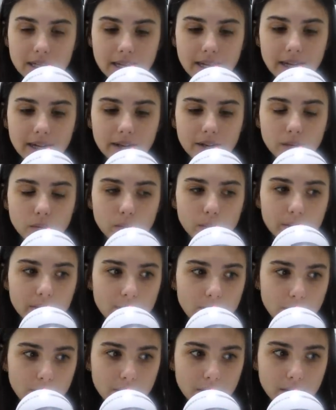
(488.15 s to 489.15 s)
And we
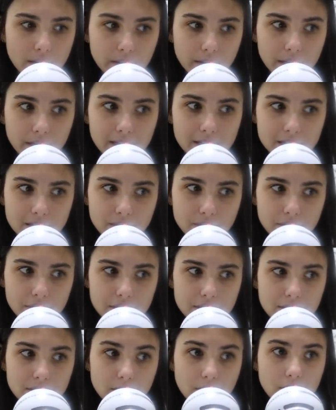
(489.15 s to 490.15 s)
don't want ugliness for
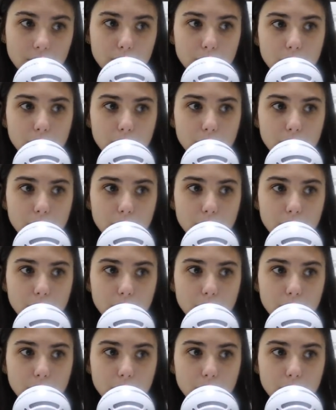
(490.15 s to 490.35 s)
this song.